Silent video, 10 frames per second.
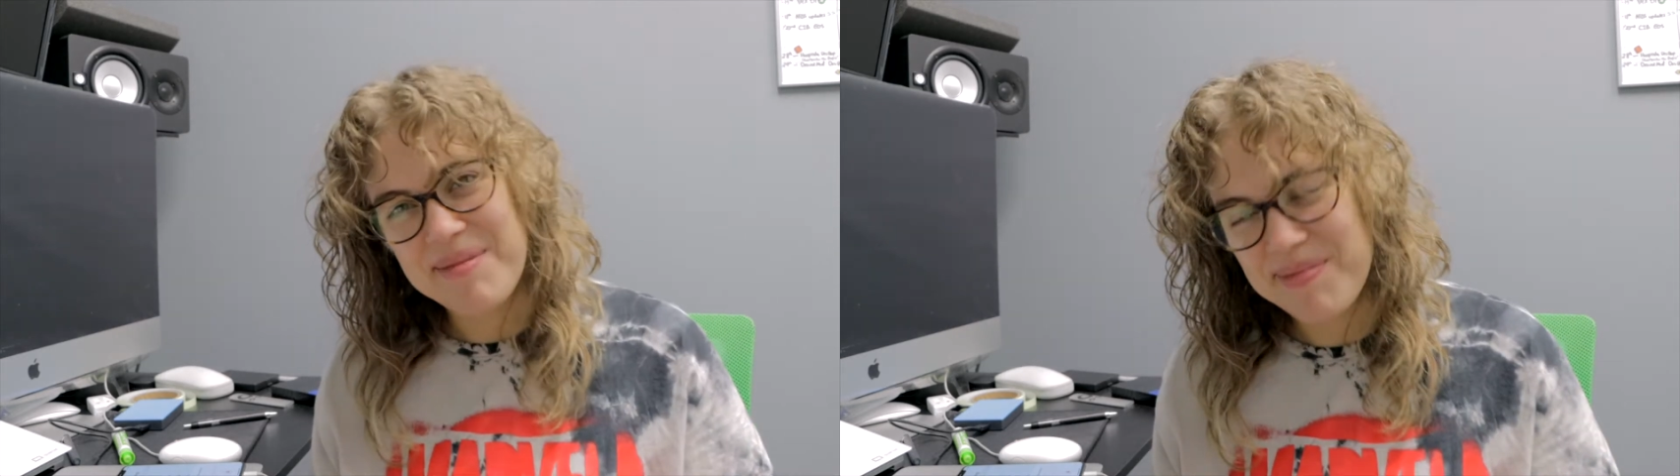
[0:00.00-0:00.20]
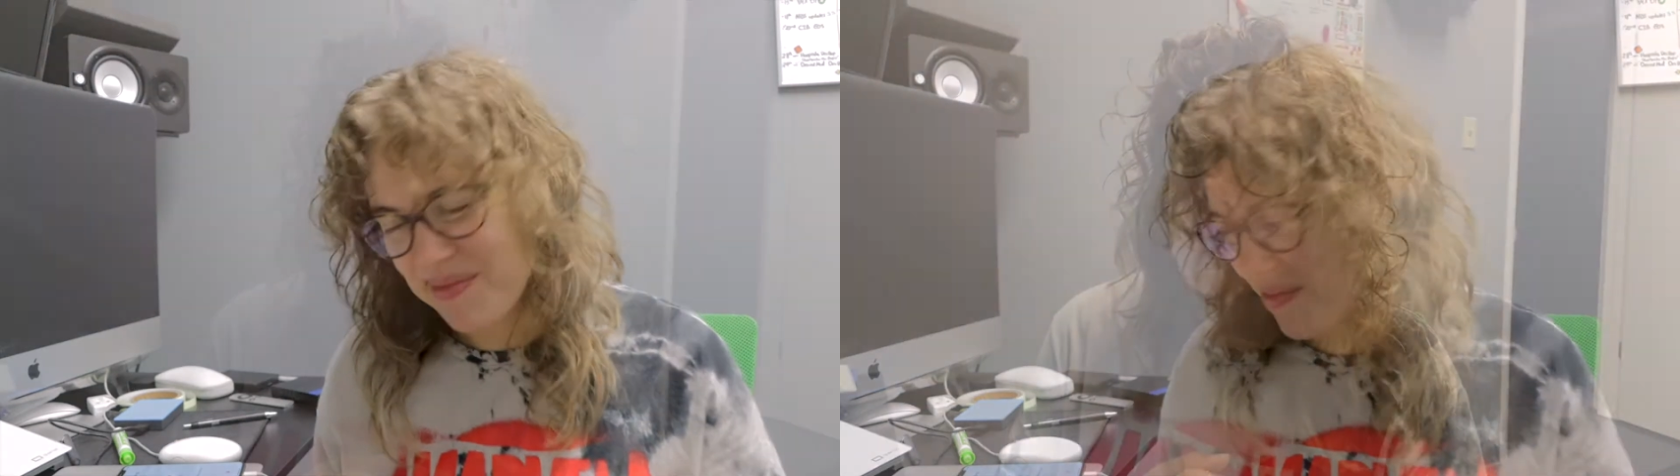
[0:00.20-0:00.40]

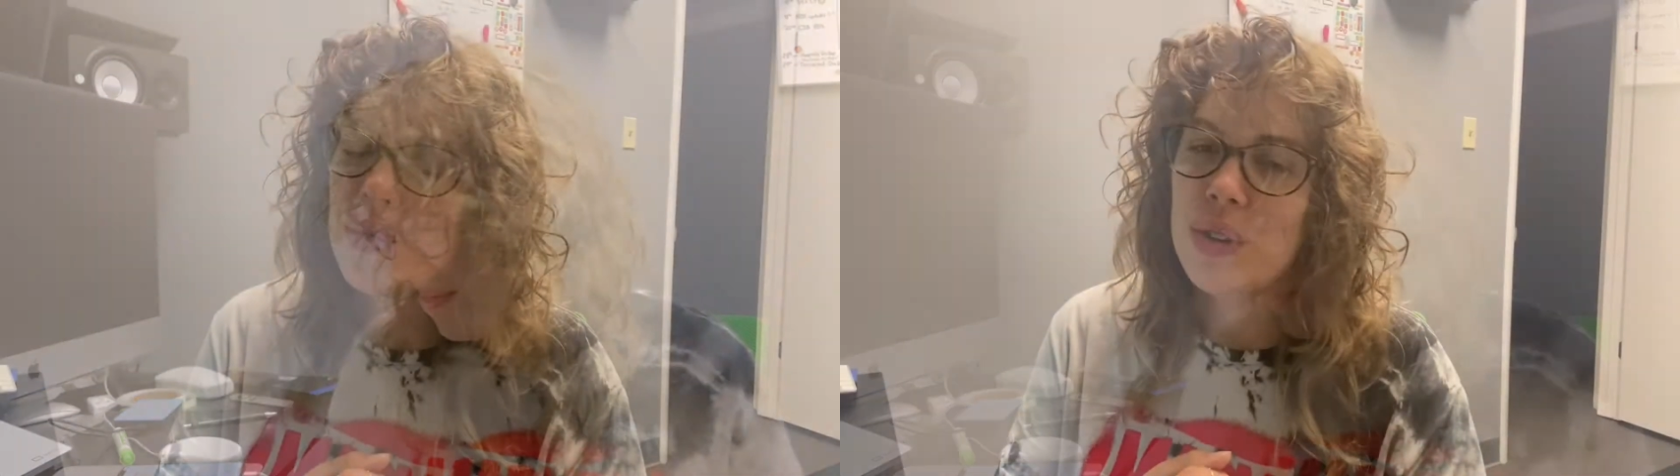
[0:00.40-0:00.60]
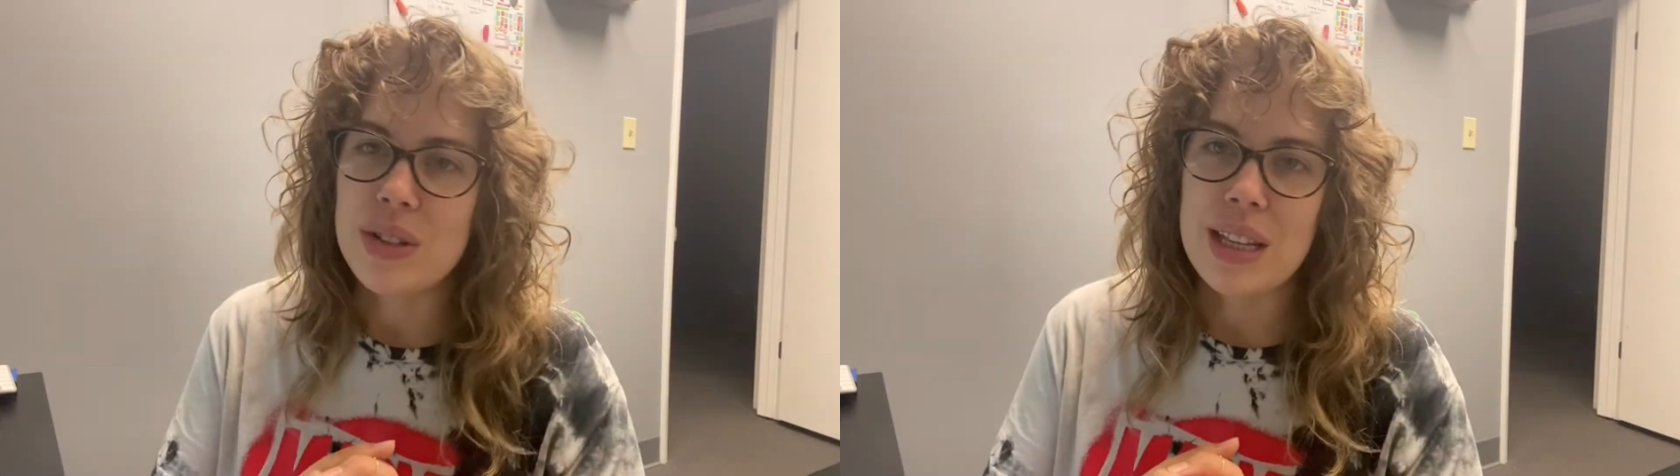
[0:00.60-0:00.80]
So
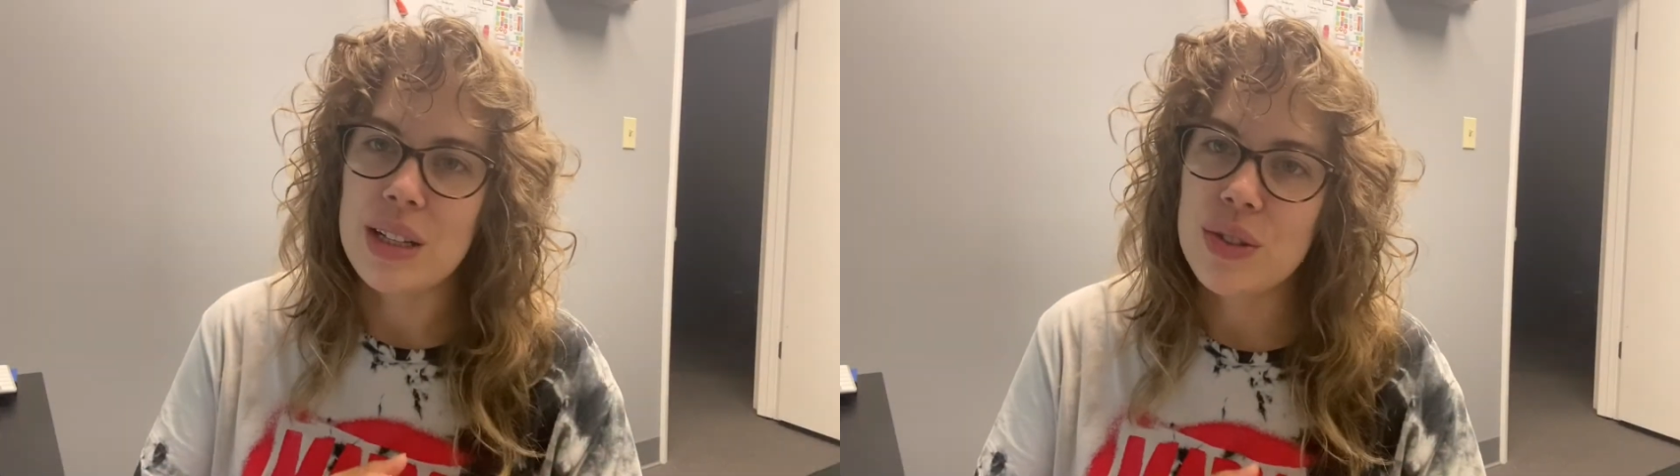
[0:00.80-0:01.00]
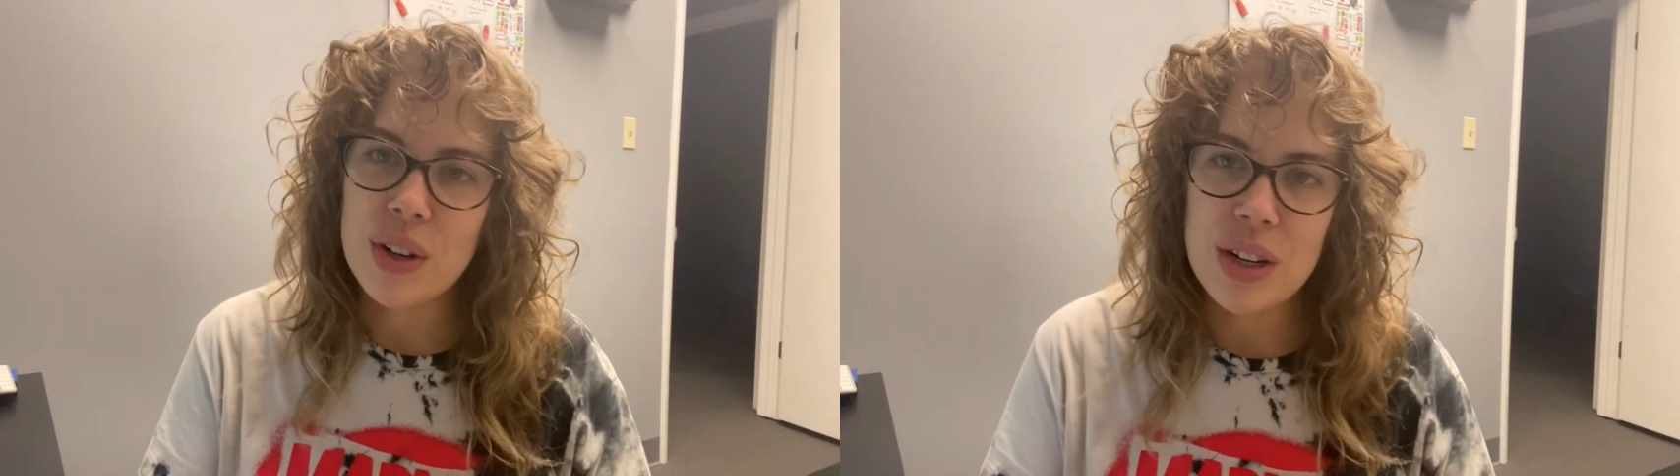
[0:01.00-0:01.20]
first things
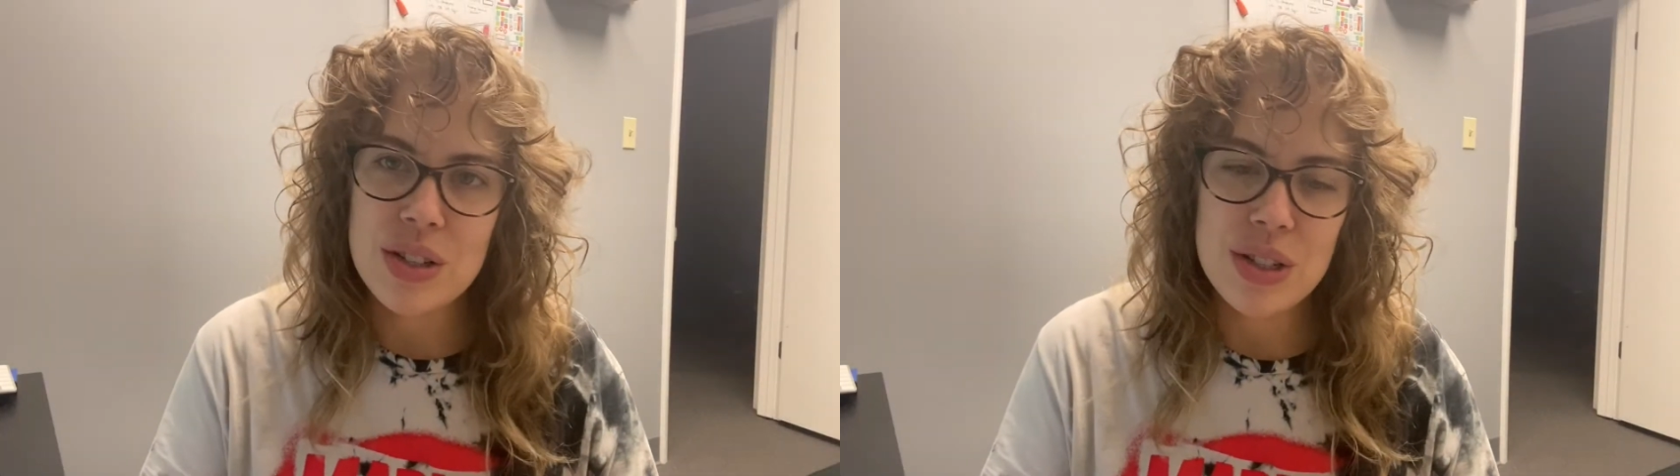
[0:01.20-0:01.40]
first,